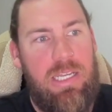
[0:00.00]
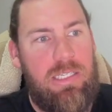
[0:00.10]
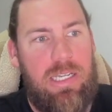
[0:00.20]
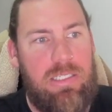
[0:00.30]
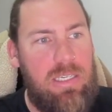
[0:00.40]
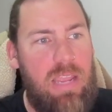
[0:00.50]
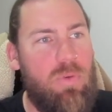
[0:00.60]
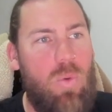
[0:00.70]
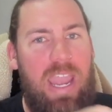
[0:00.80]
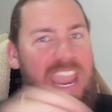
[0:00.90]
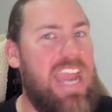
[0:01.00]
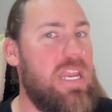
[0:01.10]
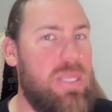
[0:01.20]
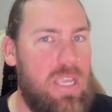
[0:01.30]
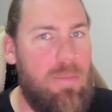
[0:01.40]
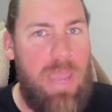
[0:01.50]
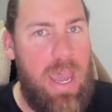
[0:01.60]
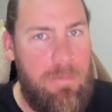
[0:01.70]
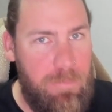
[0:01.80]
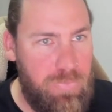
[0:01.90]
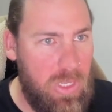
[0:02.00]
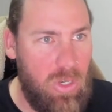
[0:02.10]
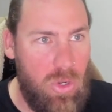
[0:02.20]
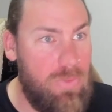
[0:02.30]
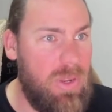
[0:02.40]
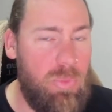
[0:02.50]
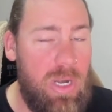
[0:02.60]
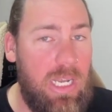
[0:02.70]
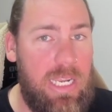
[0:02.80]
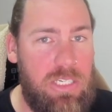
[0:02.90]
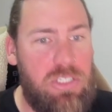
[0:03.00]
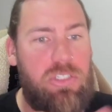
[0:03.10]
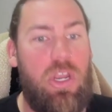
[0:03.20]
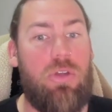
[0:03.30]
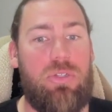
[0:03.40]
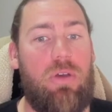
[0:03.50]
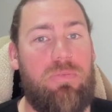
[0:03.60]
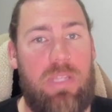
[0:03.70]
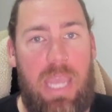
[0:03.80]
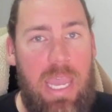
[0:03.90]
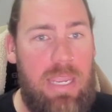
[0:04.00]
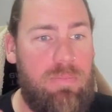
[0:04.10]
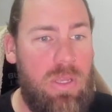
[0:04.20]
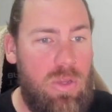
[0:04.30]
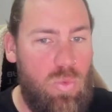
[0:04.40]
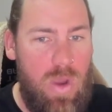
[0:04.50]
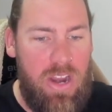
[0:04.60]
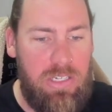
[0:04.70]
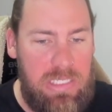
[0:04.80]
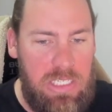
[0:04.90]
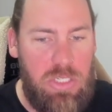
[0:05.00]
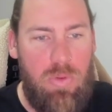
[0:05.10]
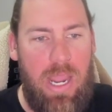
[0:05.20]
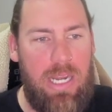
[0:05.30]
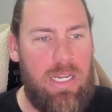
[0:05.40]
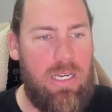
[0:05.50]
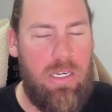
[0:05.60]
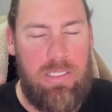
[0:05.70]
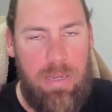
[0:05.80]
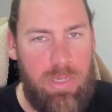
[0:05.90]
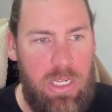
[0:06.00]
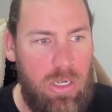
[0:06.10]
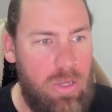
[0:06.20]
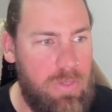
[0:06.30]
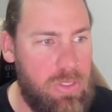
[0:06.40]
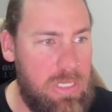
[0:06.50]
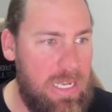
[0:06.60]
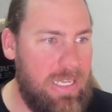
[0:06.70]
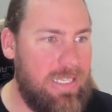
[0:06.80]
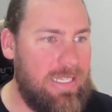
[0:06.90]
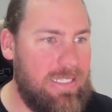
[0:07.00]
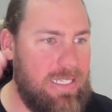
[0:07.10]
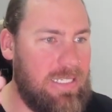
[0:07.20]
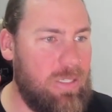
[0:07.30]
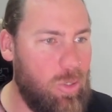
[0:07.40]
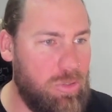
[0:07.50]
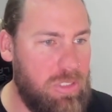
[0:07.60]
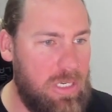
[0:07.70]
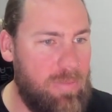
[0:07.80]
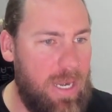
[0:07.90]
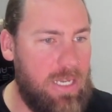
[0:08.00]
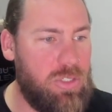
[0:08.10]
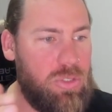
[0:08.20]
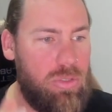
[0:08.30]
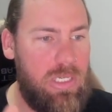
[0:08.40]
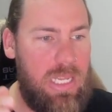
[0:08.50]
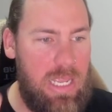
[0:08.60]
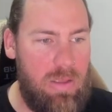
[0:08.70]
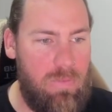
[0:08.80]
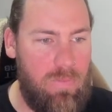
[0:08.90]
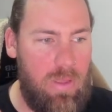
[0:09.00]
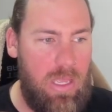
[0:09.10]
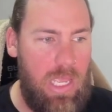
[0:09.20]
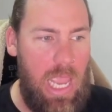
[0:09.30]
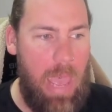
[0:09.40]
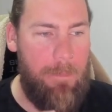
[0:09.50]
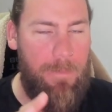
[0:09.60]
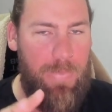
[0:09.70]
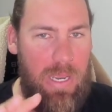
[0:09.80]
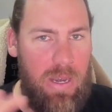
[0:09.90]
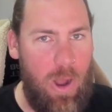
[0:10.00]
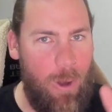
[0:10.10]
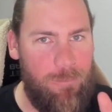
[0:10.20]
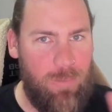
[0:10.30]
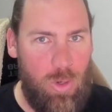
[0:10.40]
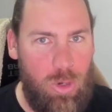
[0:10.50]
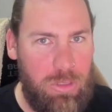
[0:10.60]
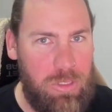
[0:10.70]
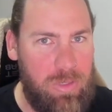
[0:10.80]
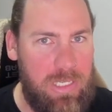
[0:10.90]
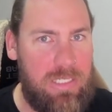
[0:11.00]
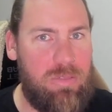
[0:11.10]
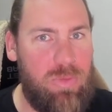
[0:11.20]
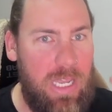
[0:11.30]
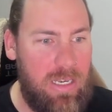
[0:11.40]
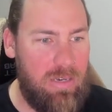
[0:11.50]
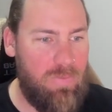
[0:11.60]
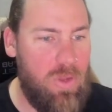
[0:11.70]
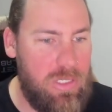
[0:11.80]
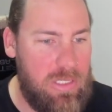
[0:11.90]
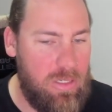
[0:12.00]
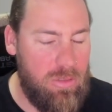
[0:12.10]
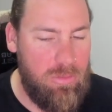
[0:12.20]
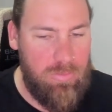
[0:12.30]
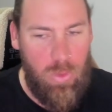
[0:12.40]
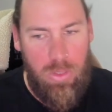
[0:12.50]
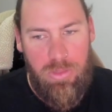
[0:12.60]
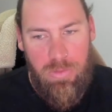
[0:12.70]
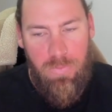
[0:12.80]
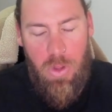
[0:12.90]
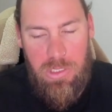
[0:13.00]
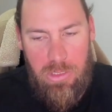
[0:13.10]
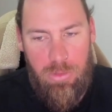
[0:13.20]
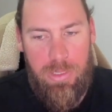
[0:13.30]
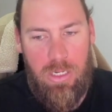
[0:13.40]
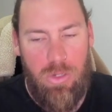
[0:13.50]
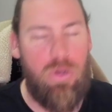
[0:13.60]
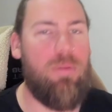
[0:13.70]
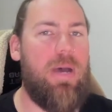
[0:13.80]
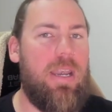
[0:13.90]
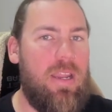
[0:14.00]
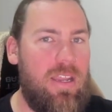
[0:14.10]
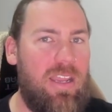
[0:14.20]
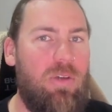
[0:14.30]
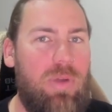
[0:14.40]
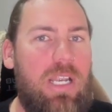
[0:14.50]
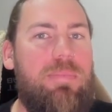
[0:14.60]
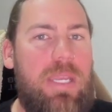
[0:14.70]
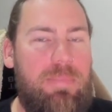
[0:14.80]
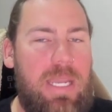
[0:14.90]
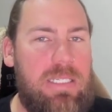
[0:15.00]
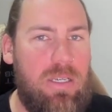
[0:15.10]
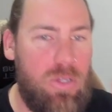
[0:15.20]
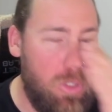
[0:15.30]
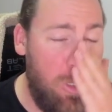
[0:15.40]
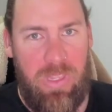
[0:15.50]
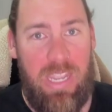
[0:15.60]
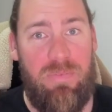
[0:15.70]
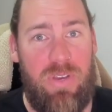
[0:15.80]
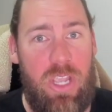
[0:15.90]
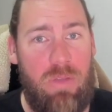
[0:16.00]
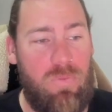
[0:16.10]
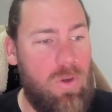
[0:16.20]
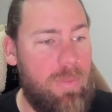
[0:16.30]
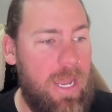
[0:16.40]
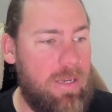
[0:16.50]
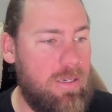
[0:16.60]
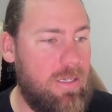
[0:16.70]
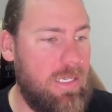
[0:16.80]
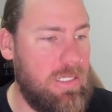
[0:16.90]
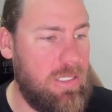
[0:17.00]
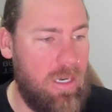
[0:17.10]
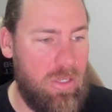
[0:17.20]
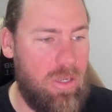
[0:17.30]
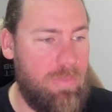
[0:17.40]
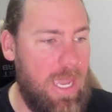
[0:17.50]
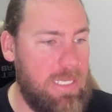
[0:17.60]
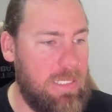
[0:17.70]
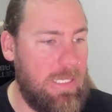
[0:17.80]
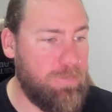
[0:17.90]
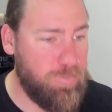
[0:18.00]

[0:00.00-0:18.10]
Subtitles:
Doesn't give away anything about Illuvium really. It just shows off the game, where it's situated and some of the Illuvials. This launch cinematic should give a bit of lore to us. We'll get the first little, well not first little bit of lore, but a really big piece of lore in video format. It's going to look amazing.